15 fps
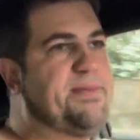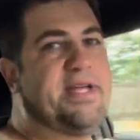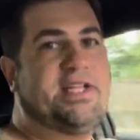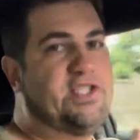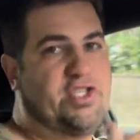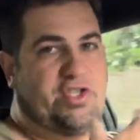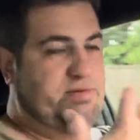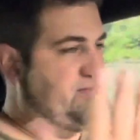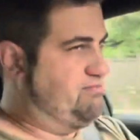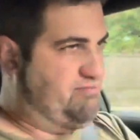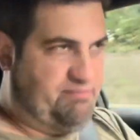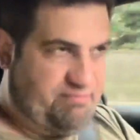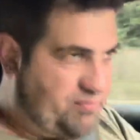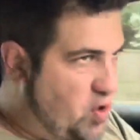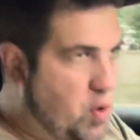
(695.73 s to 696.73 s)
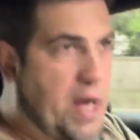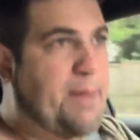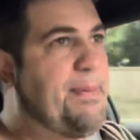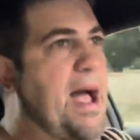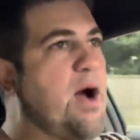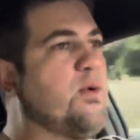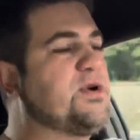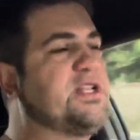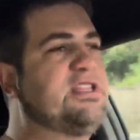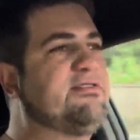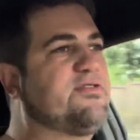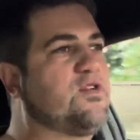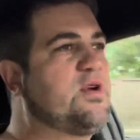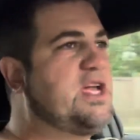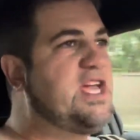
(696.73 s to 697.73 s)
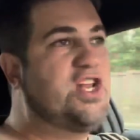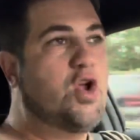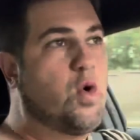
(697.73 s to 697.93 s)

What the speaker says: means quick power delivery.